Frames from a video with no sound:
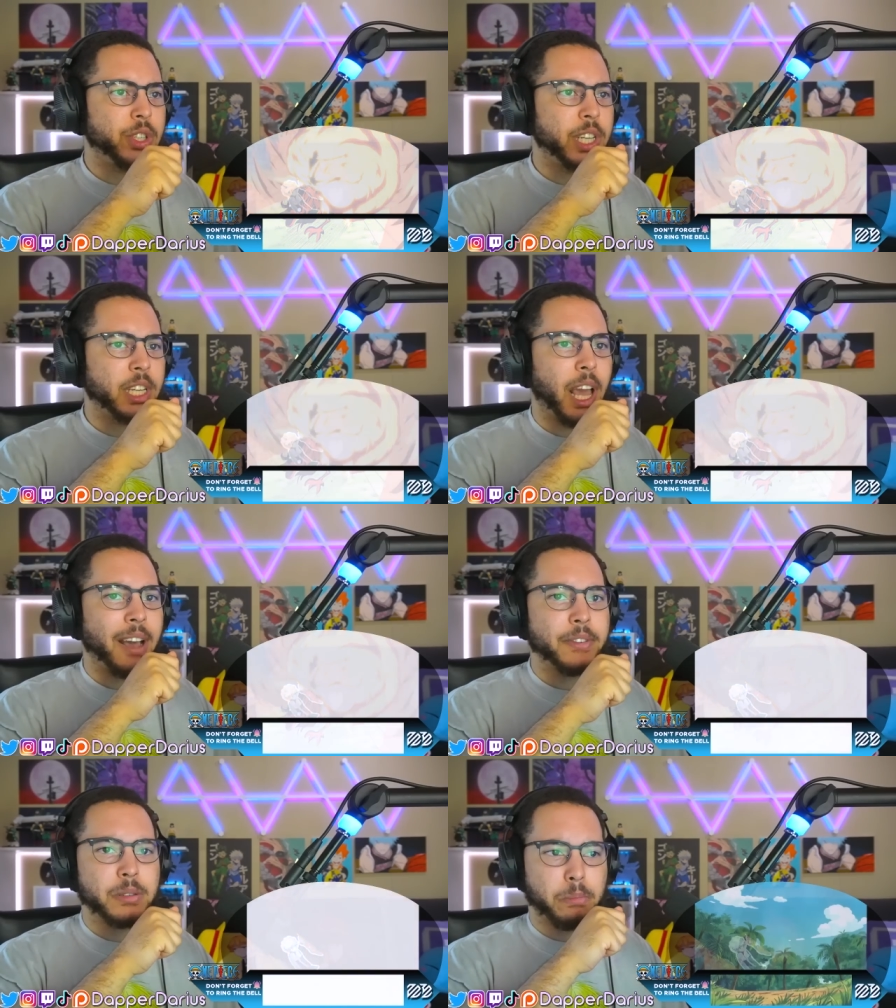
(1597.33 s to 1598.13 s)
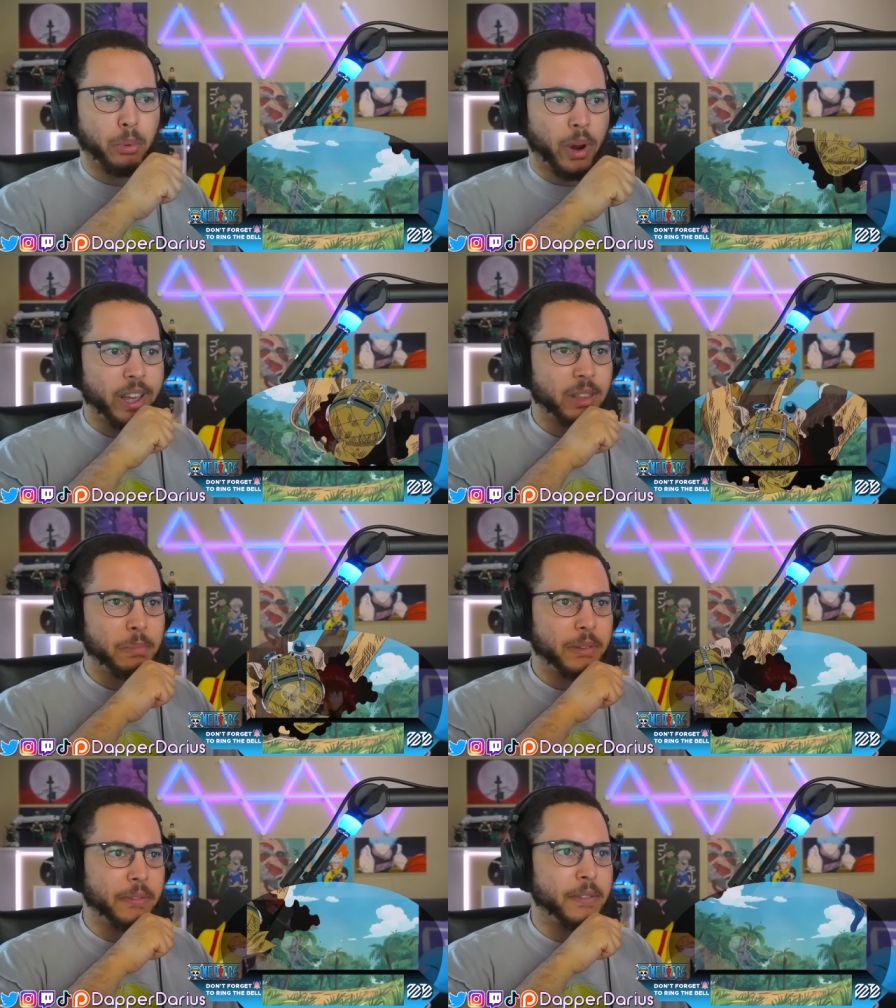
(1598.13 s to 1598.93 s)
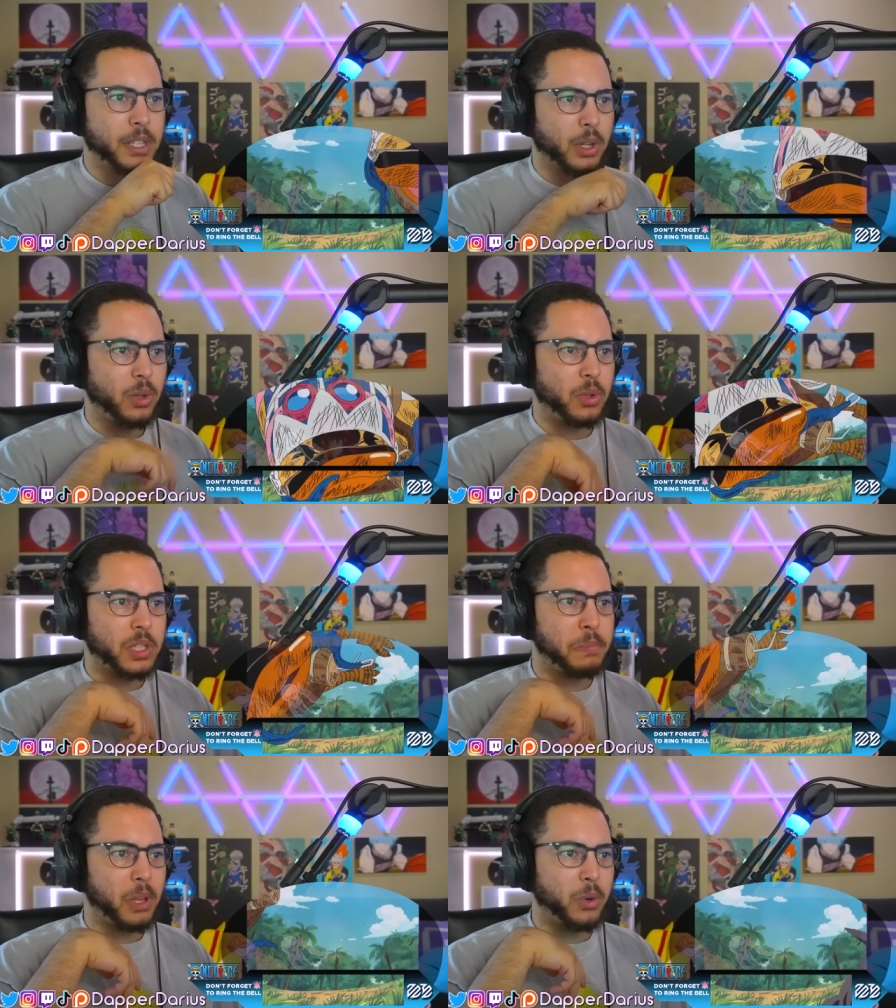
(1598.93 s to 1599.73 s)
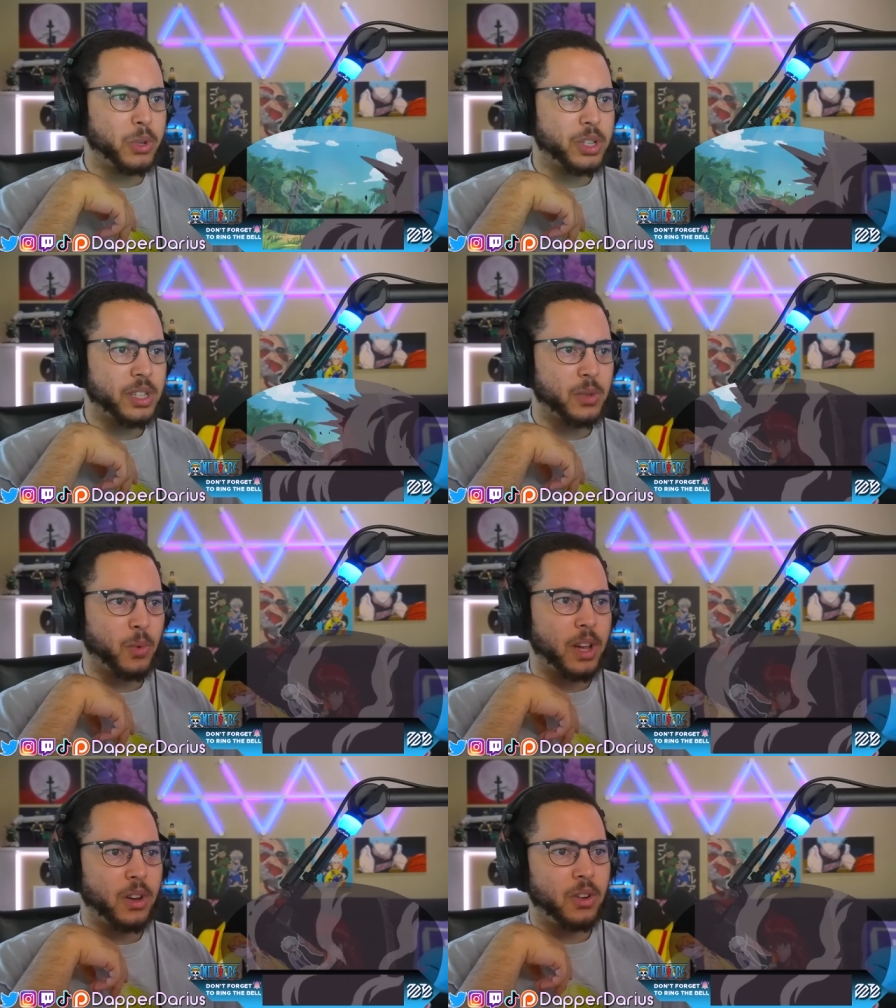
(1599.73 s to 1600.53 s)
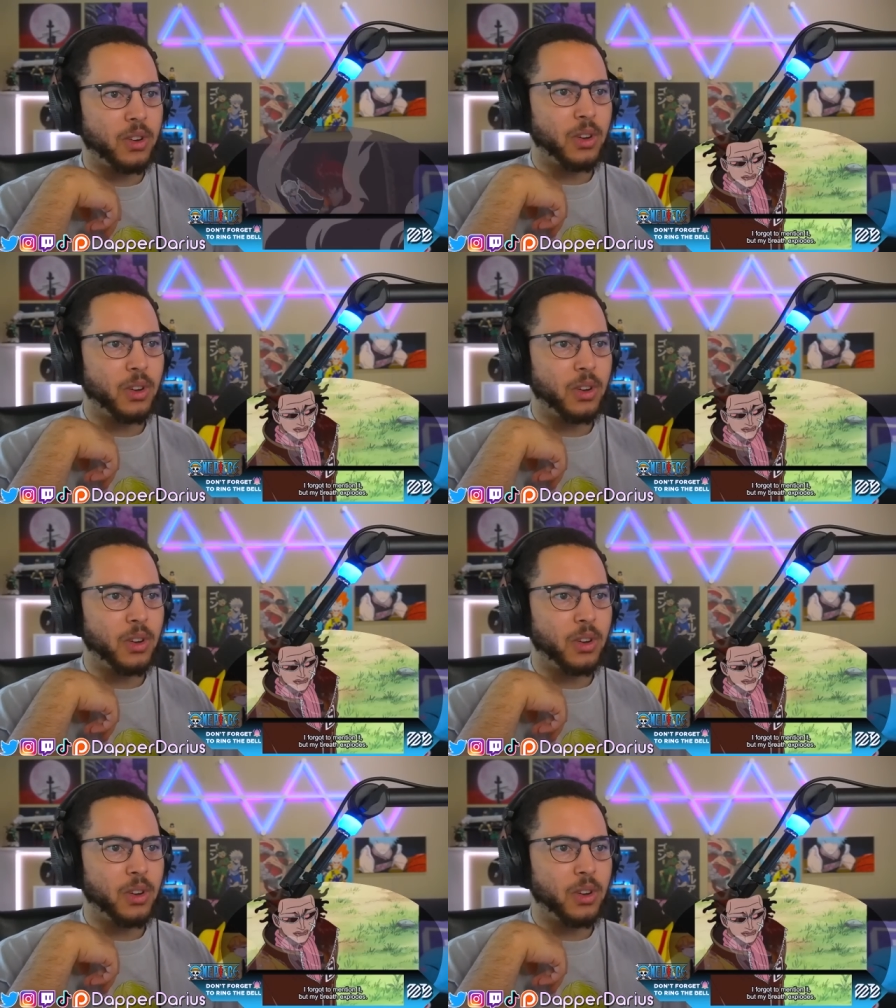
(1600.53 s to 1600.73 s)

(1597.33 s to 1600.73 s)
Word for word: He can have his breath be physical explosions as well?